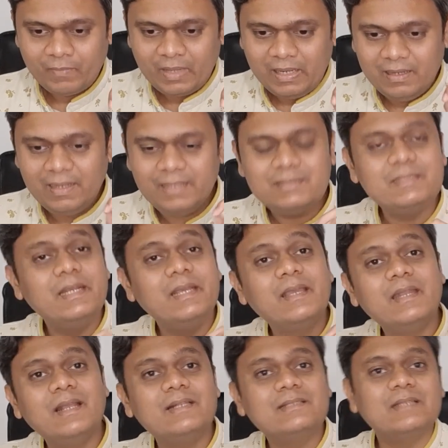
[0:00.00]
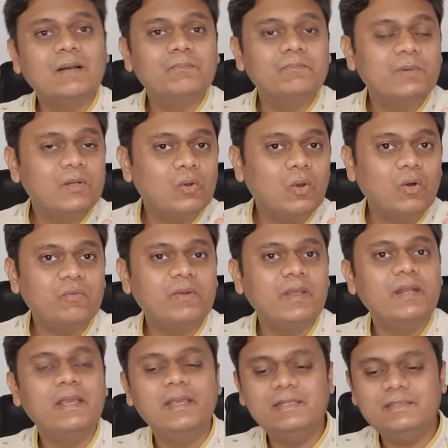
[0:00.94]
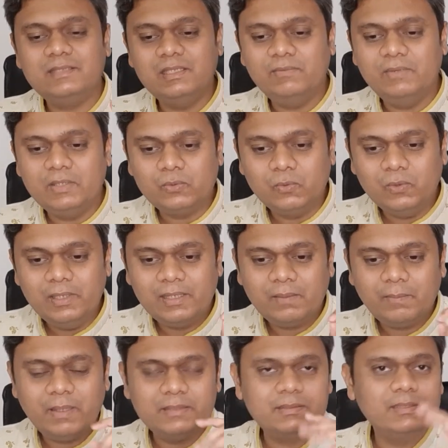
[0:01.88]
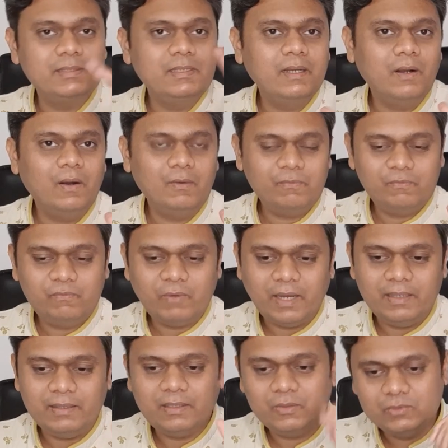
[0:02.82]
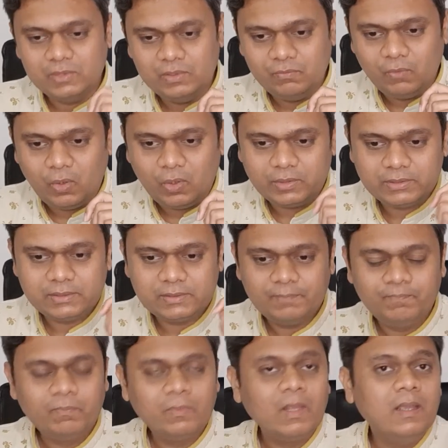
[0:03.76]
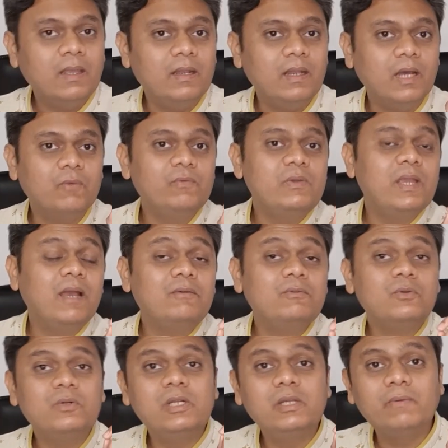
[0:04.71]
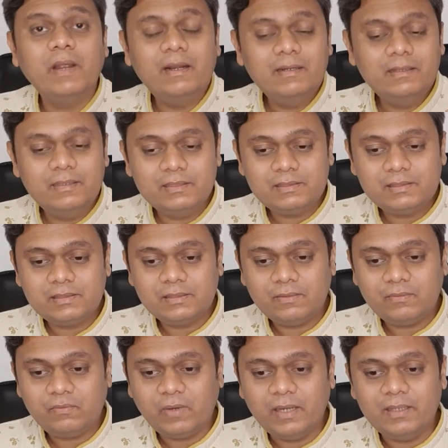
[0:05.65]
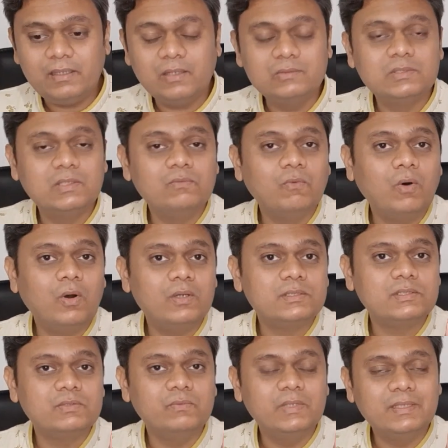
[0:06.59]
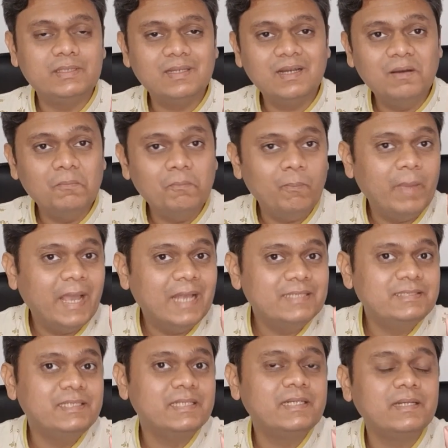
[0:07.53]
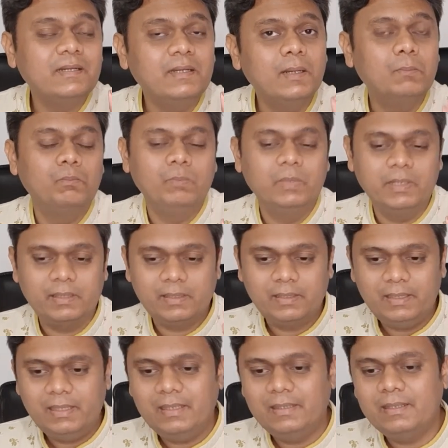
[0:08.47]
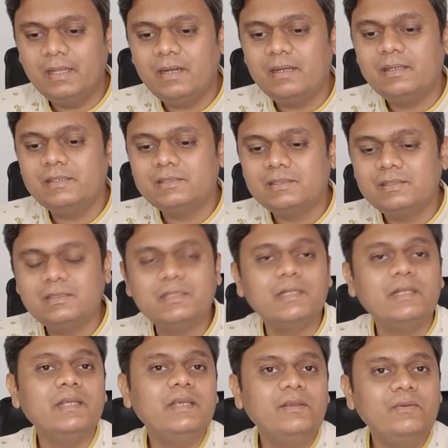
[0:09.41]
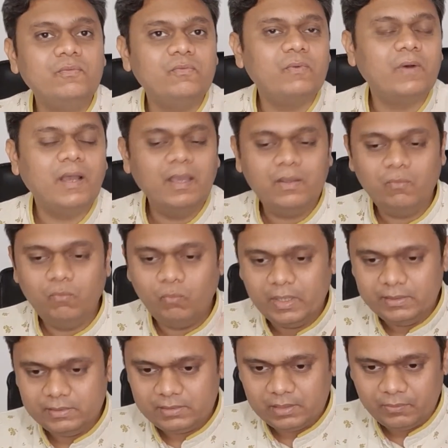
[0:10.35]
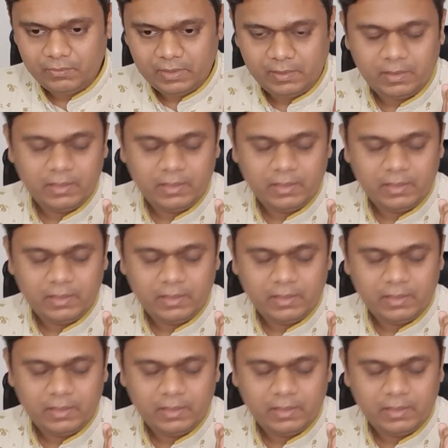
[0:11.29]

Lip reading: Let's take an example of an AC with cooling capacity of 5000 watts. Now we have to divide this 5000 watts with a magic number, that is 3517.